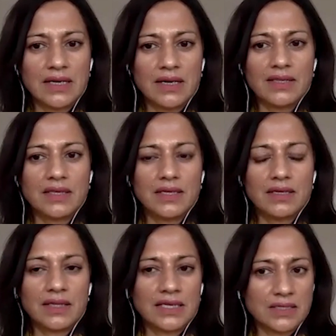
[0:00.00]
And I
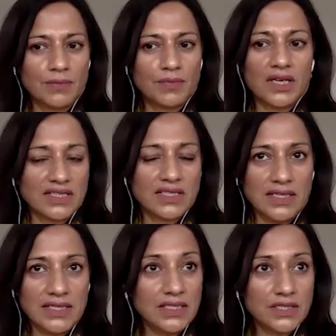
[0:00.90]
think that's something I see
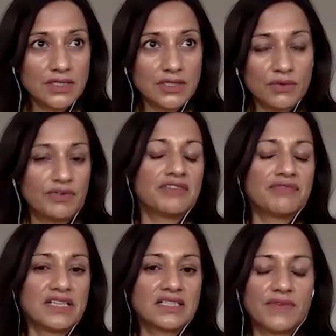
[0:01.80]
leaders who are very
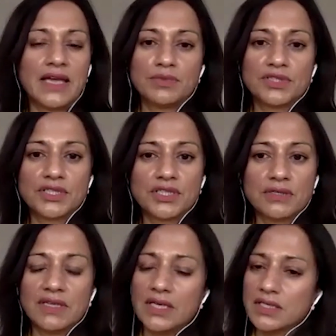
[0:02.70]
effective able to do.
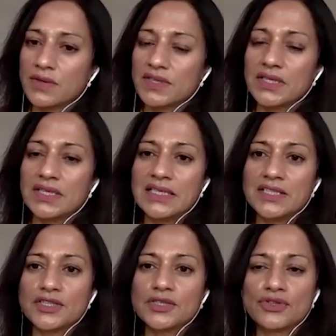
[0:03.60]
So I think the
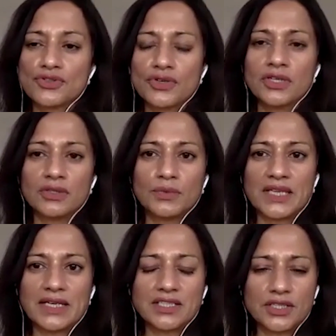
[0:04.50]
leaders who struggle with
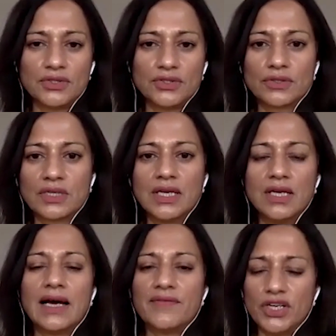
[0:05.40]
execution
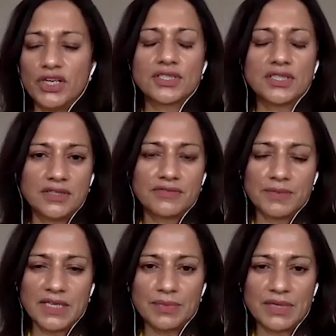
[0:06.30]
have a lot to learn from
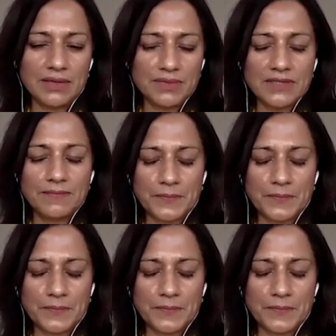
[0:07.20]
that, perhaps.